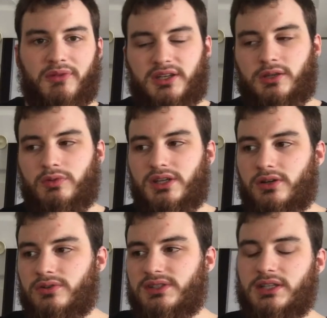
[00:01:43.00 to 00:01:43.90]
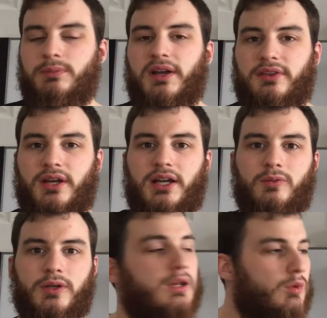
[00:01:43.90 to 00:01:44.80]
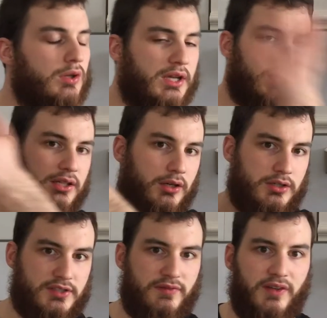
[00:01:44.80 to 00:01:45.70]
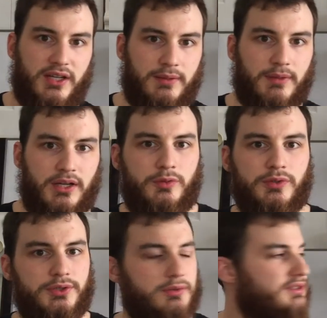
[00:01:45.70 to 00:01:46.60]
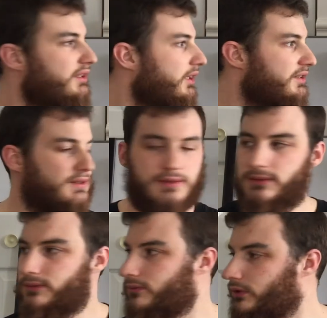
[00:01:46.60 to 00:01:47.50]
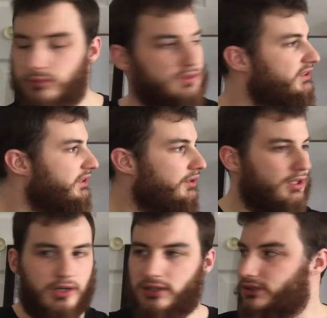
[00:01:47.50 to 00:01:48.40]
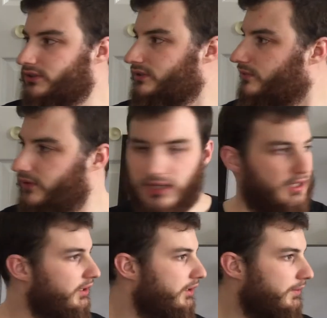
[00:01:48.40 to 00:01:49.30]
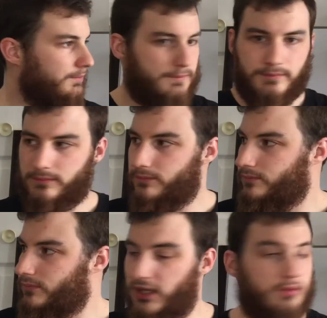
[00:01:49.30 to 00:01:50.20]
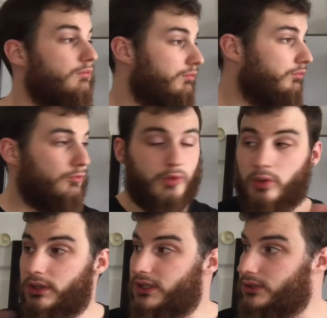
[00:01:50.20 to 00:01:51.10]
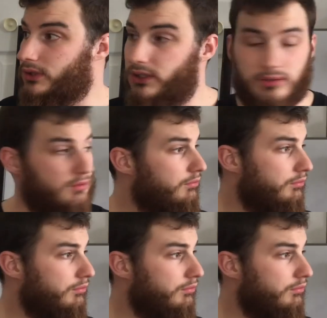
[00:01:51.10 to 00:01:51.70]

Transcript: and we go sit by the highway and we look at cars flying by. What we'll do is this. We'll see the cars flying and rolling and